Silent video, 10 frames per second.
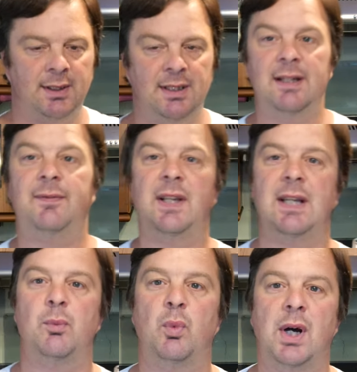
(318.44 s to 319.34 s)
living
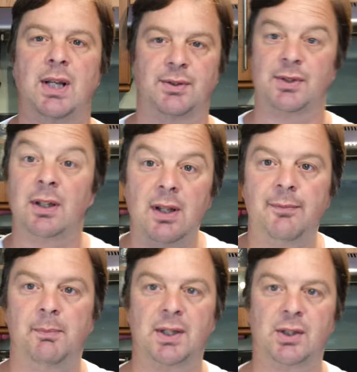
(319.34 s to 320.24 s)
in Wales. I
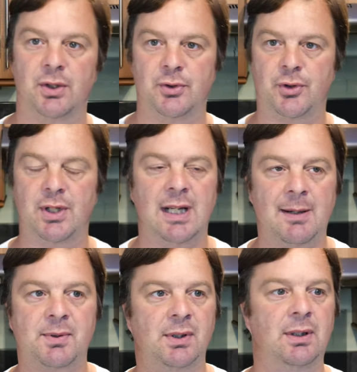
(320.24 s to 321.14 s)
love my country,
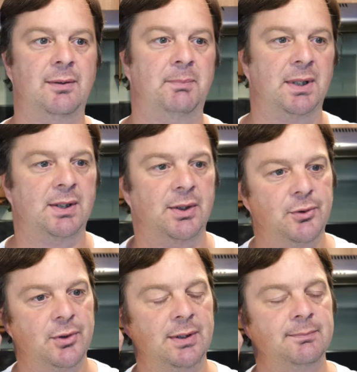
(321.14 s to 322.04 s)
absolutely love my
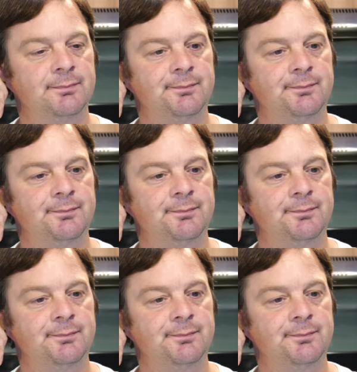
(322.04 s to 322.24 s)
country.